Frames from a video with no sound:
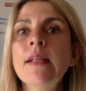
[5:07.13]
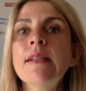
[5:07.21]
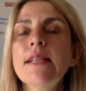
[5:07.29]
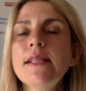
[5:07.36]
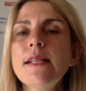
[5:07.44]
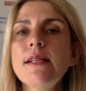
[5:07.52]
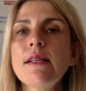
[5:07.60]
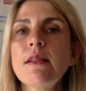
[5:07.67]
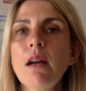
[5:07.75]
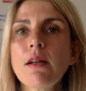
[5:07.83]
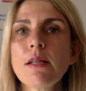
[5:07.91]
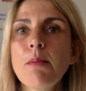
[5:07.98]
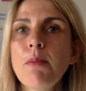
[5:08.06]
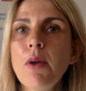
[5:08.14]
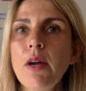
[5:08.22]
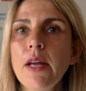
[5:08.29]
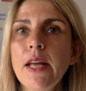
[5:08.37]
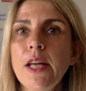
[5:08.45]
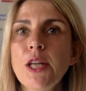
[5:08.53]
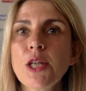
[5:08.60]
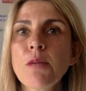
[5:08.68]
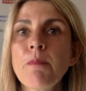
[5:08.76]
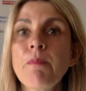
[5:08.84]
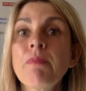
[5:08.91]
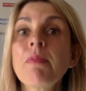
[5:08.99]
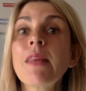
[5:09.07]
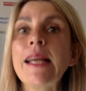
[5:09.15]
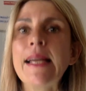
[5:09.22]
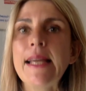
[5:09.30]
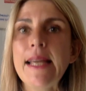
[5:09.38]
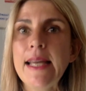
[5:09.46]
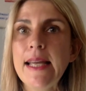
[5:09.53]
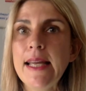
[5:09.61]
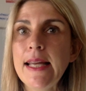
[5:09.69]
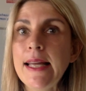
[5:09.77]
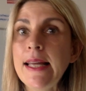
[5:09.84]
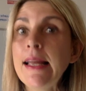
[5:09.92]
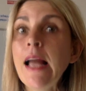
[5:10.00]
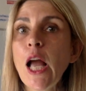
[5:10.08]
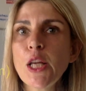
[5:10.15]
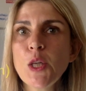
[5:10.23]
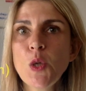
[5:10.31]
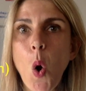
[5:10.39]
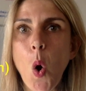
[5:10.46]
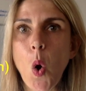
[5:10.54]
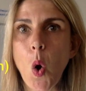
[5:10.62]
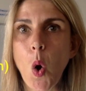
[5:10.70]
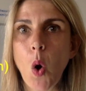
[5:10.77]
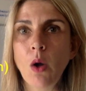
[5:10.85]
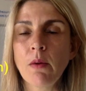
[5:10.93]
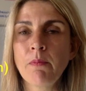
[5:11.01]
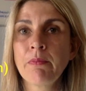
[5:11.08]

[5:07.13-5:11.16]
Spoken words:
this is in Luxembourgish, jong.